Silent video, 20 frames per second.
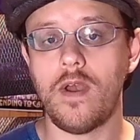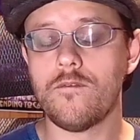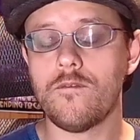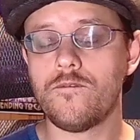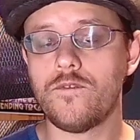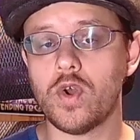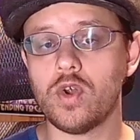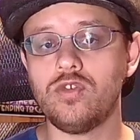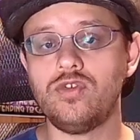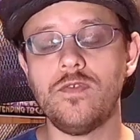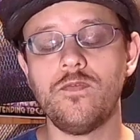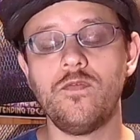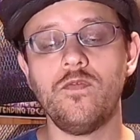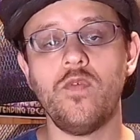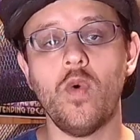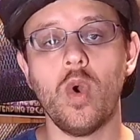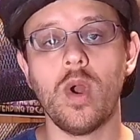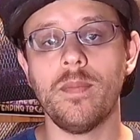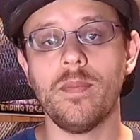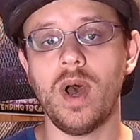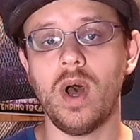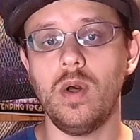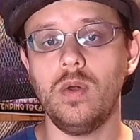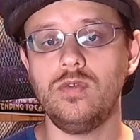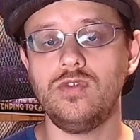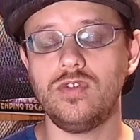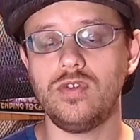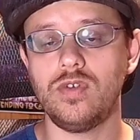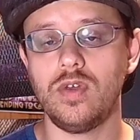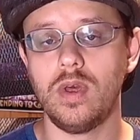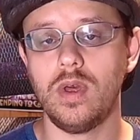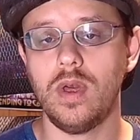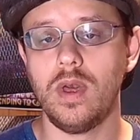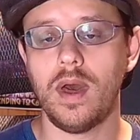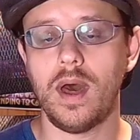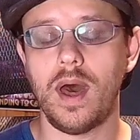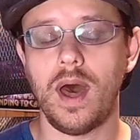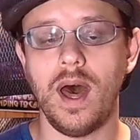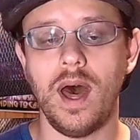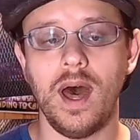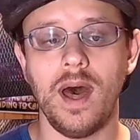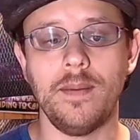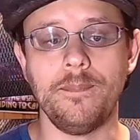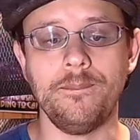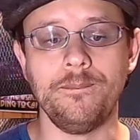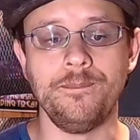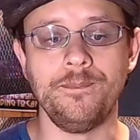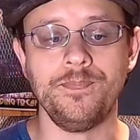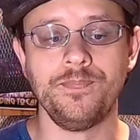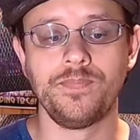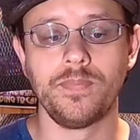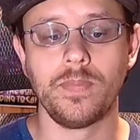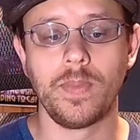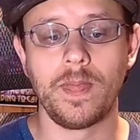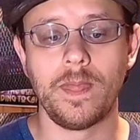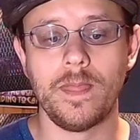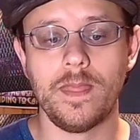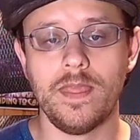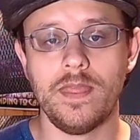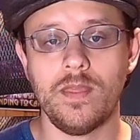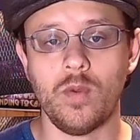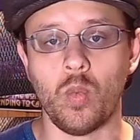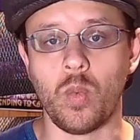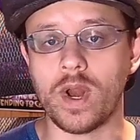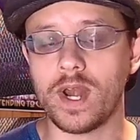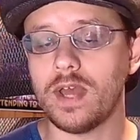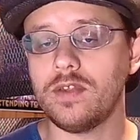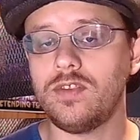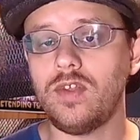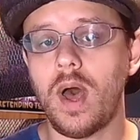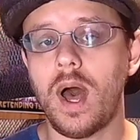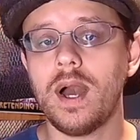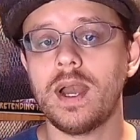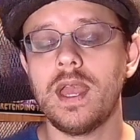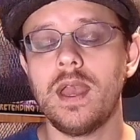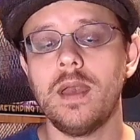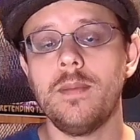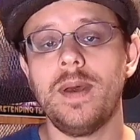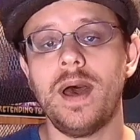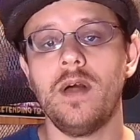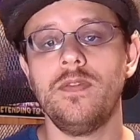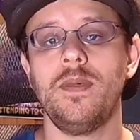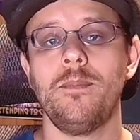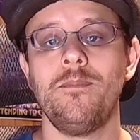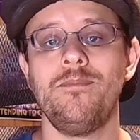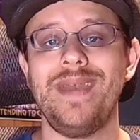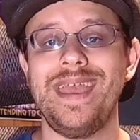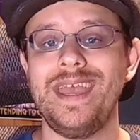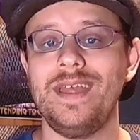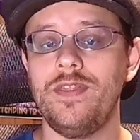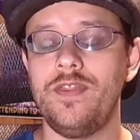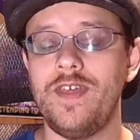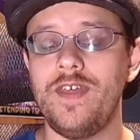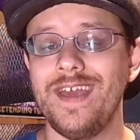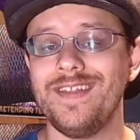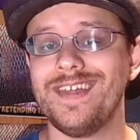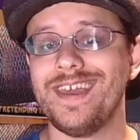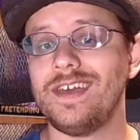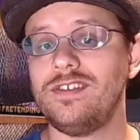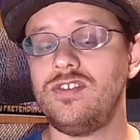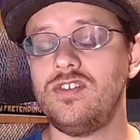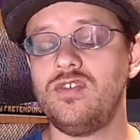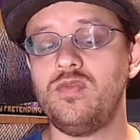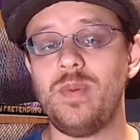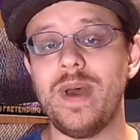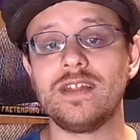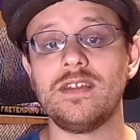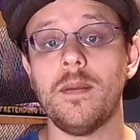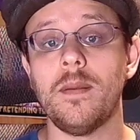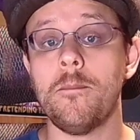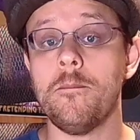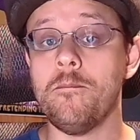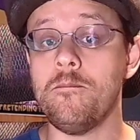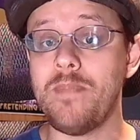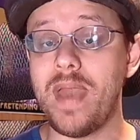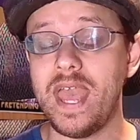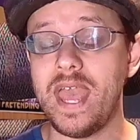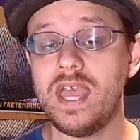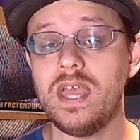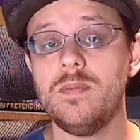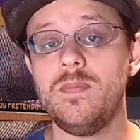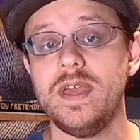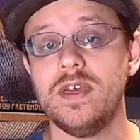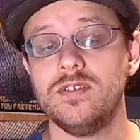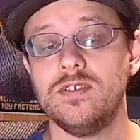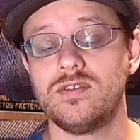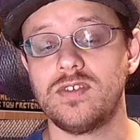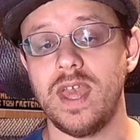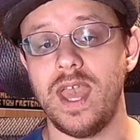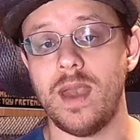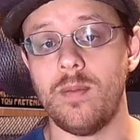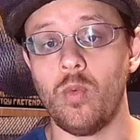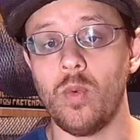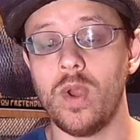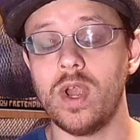First and foremost, we're not talking about the main thing that I suspect may be a scam.